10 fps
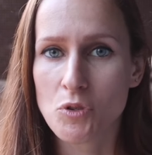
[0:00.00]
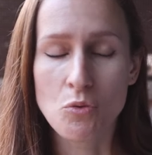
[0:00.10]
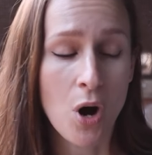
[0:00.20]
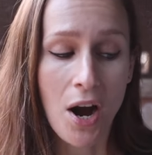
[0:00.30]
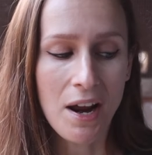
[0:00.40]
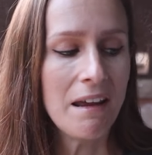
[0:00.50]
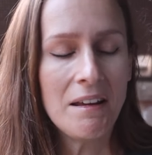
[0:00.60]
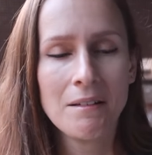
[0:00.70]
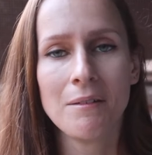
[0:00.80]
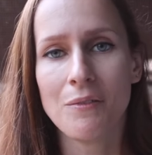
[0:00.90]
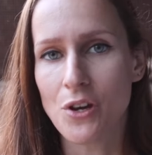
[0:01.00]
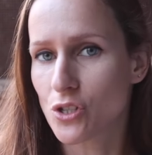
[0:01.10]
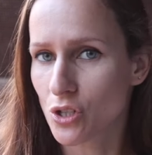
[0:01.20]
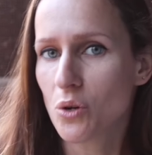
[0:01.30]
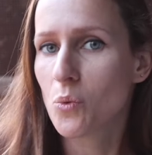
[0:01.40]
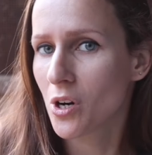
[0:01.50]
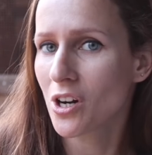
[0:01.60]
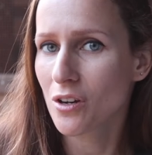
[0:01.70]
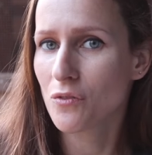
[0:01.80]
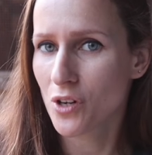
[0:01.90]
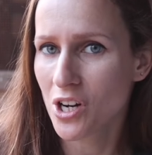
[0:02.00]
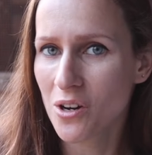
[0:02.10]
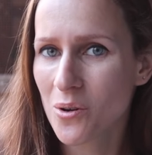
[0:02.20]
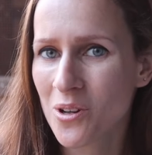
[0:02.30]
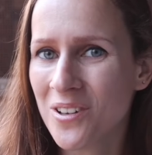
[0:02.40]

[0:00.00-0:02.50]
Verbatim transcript: dry, they should work for you.